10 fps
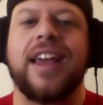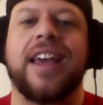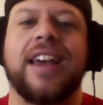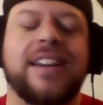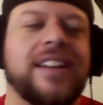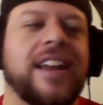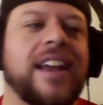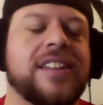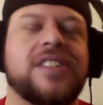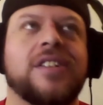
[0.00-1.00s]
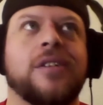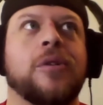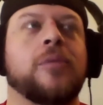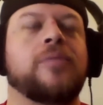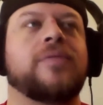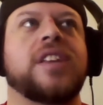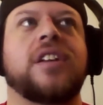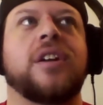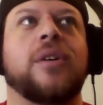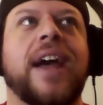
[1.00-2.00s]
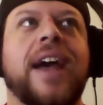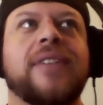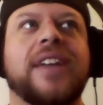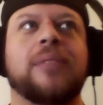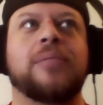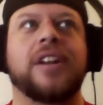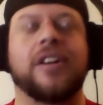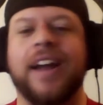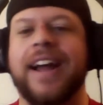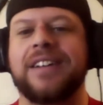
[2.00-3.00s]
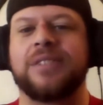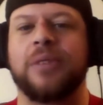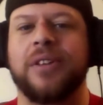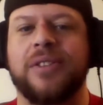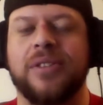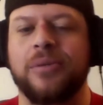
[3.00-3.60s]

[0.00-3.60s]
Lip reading: and so having him interact with